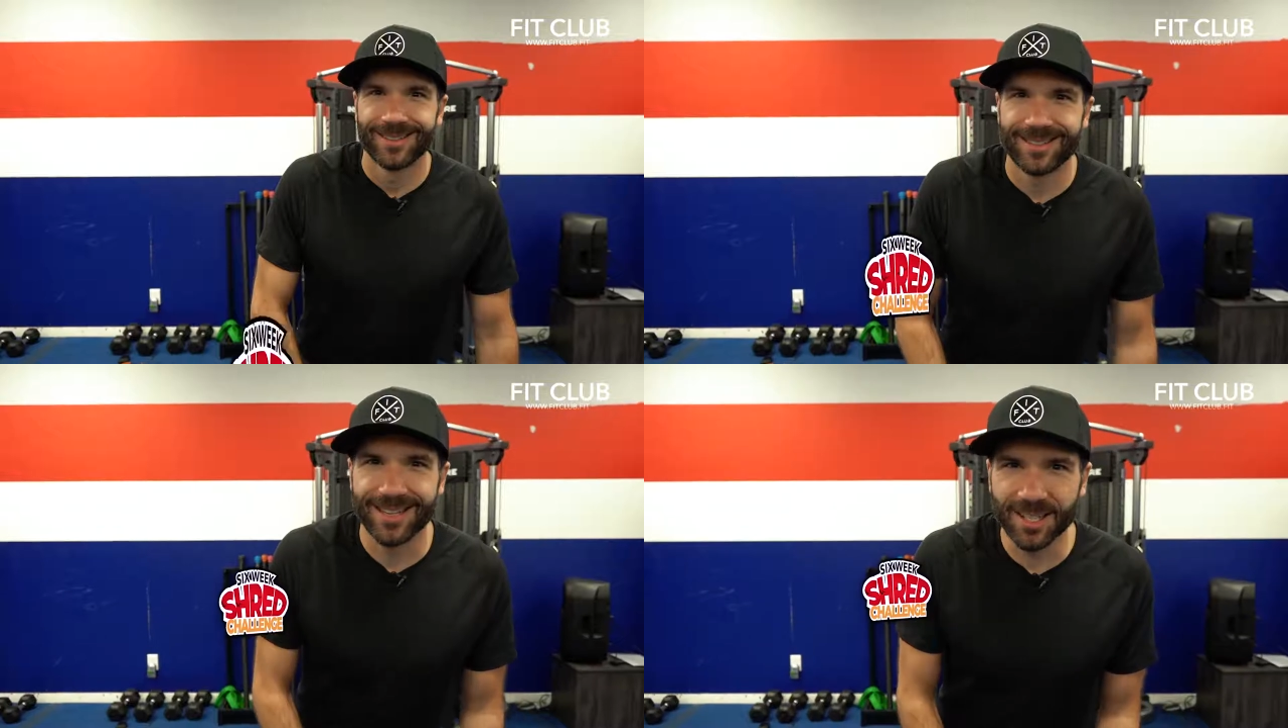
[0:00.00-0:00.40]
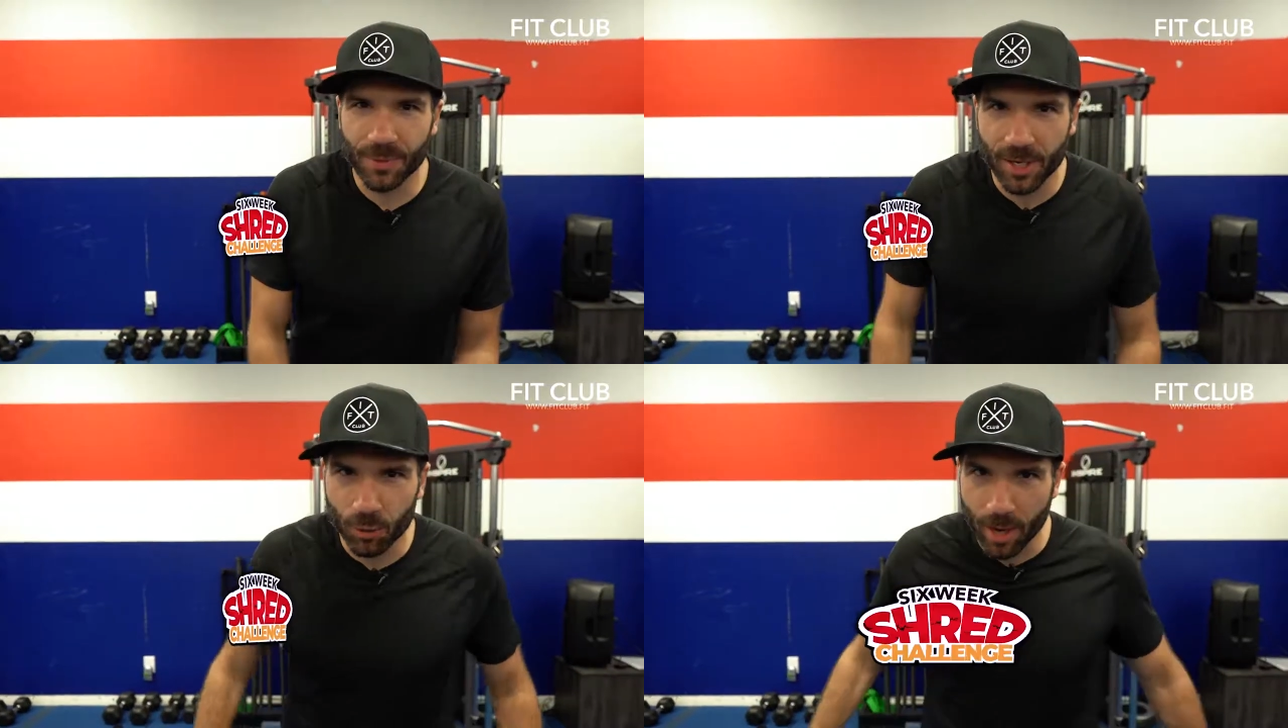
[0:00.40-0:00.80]
Six
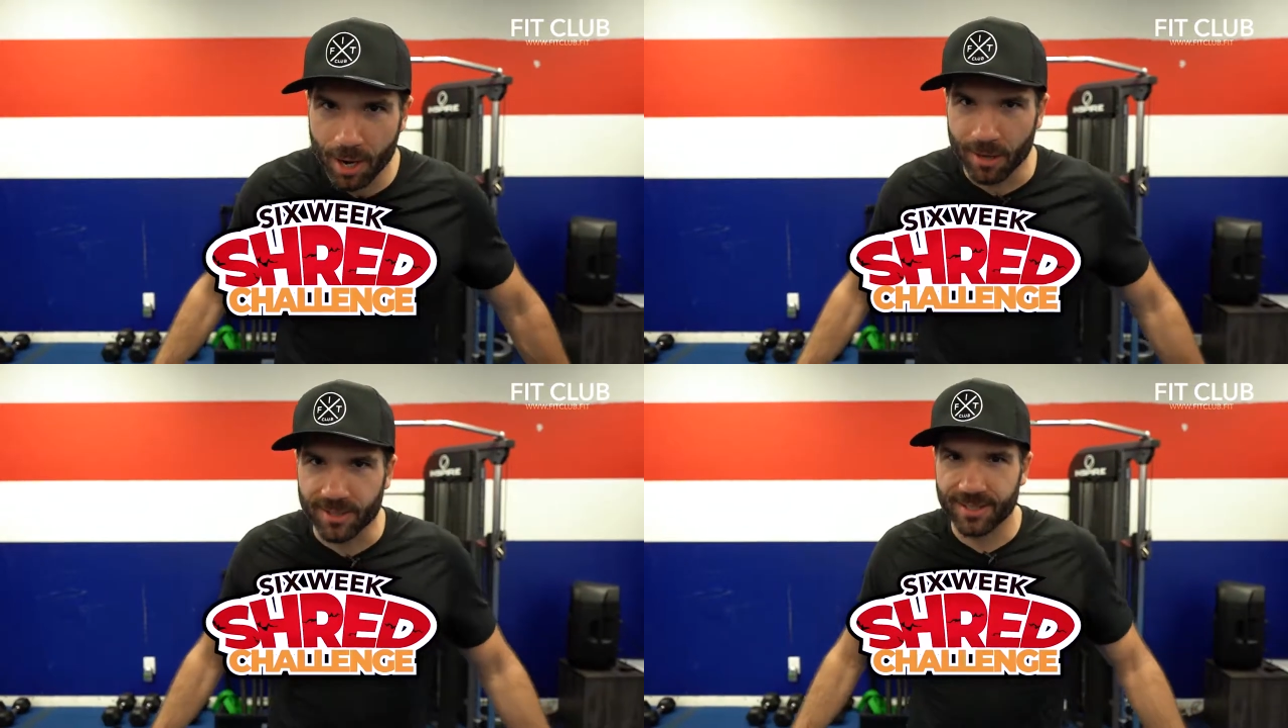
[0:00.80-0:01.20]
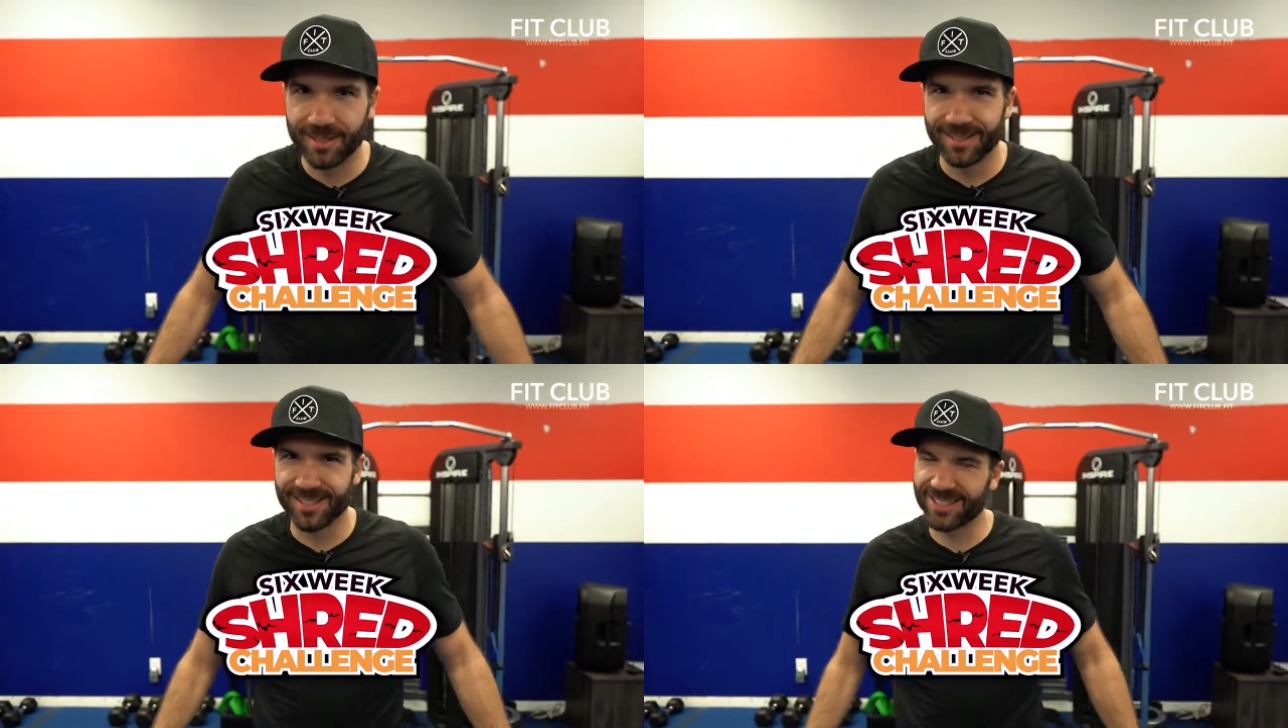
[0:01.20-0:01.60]
week shredders.
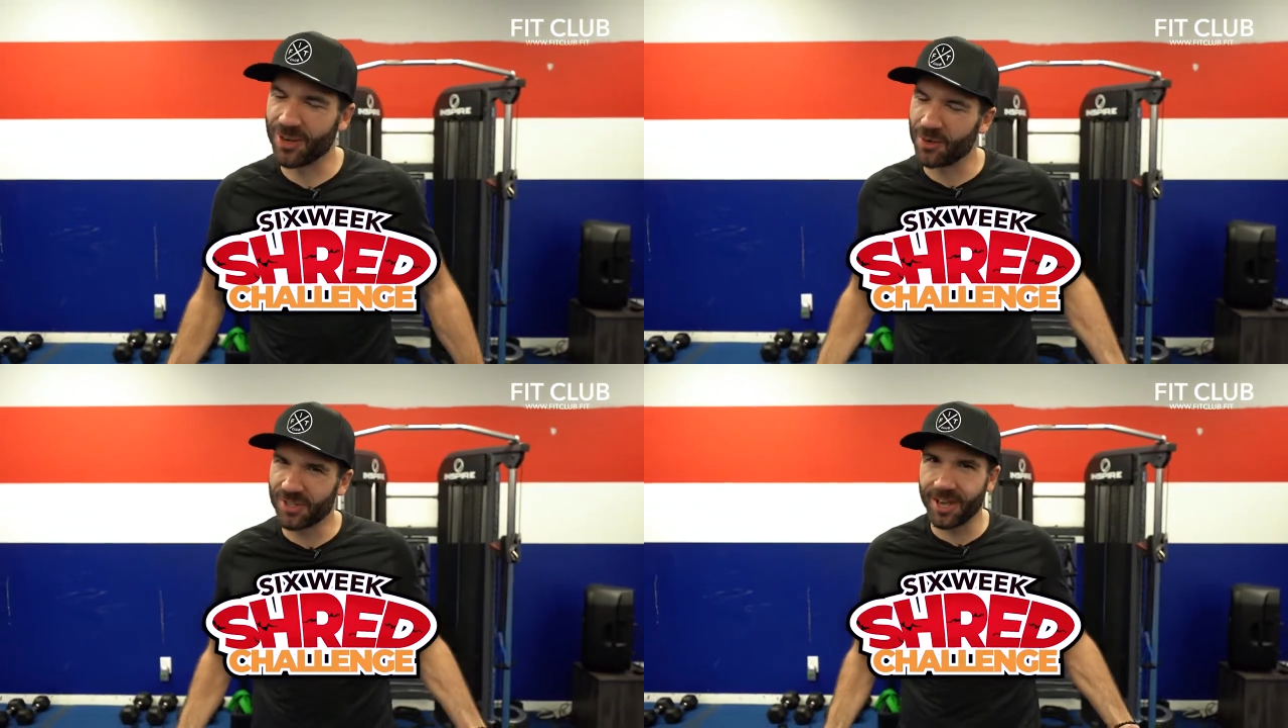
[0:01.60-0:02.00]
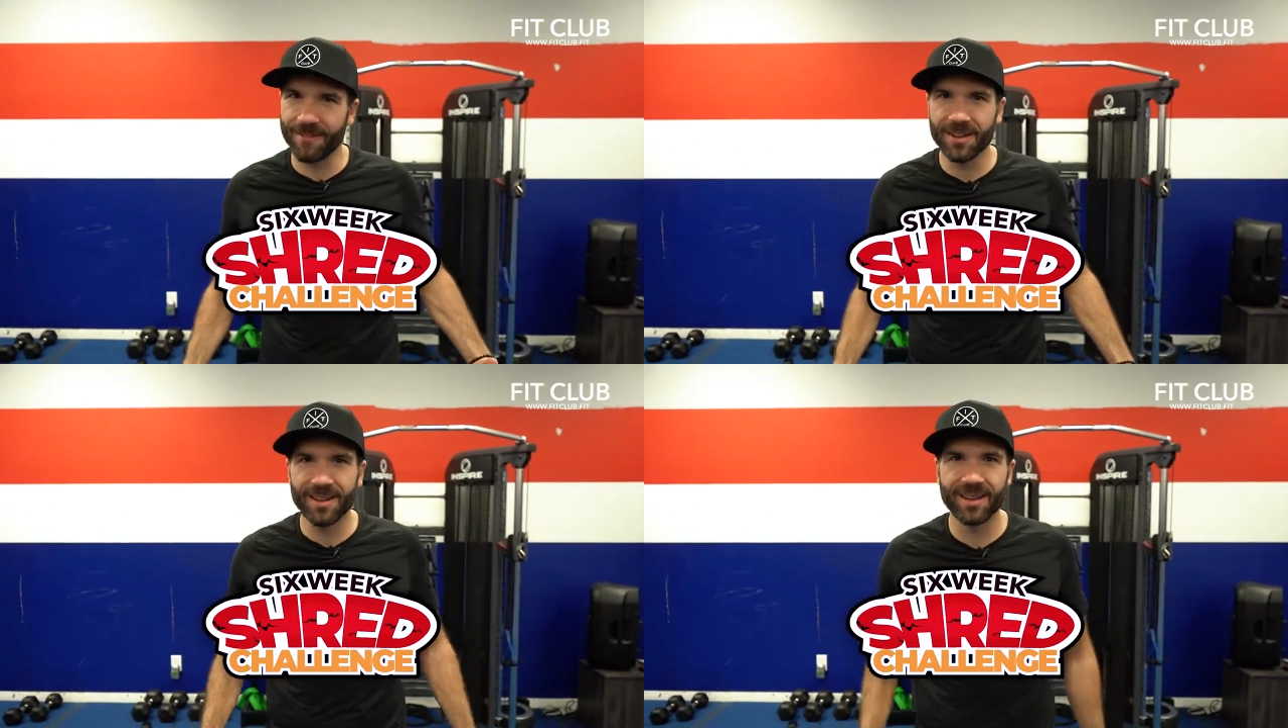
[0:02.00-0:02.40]
It's Coach
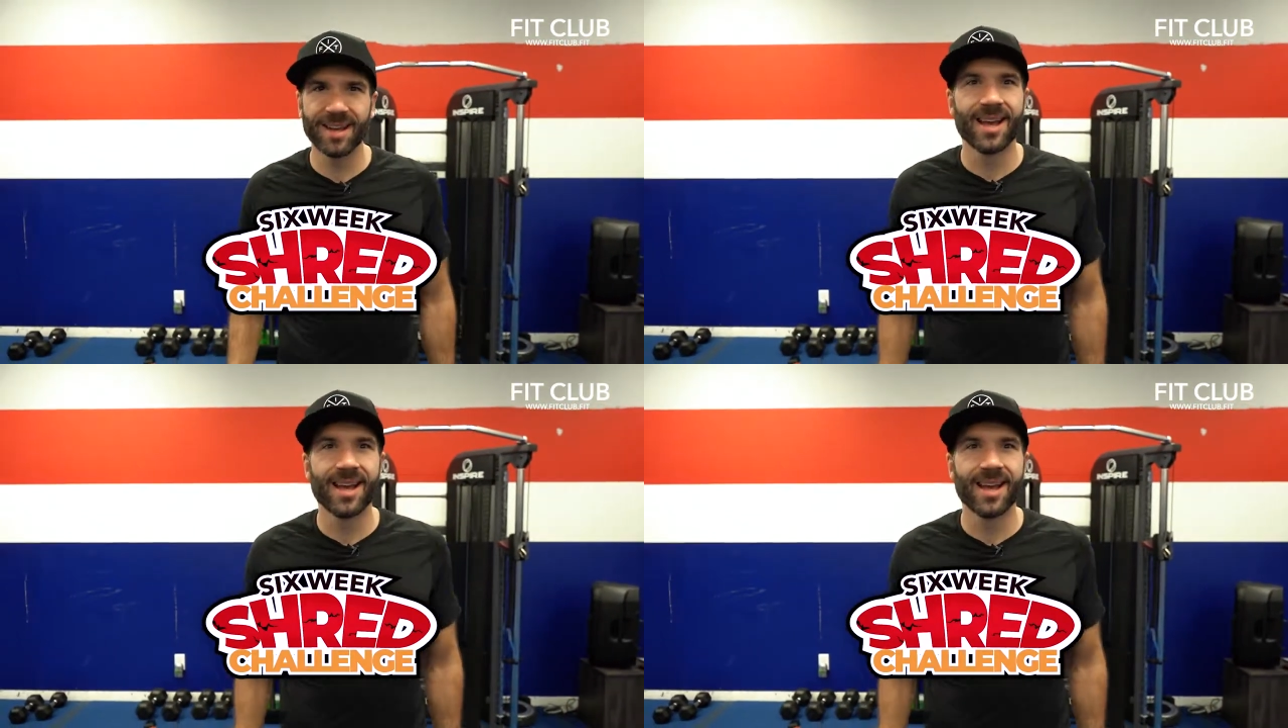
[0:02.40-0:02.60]
David,